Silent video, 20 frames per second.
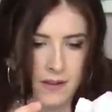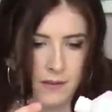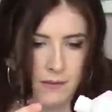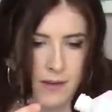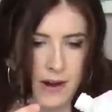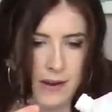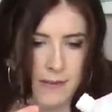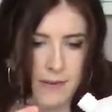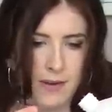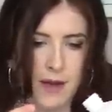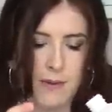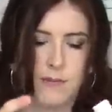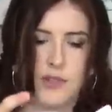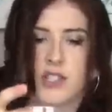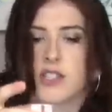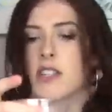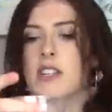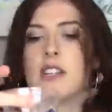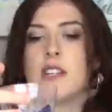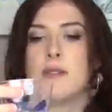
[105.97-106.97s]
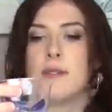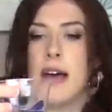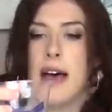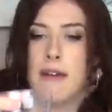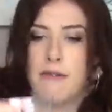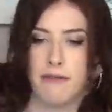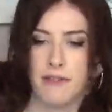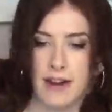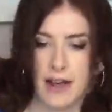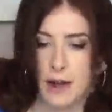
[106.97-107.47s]
Right, I'm just going to do
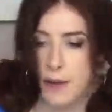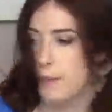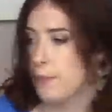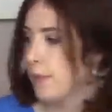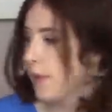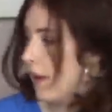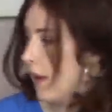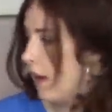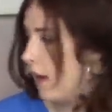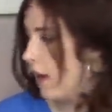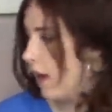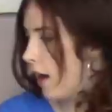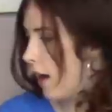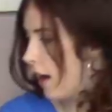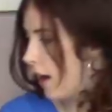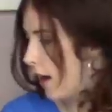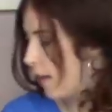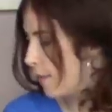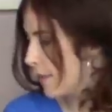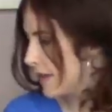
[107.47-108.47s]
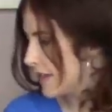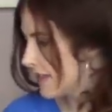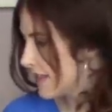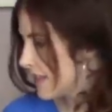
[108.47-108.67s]
that for now. Um, it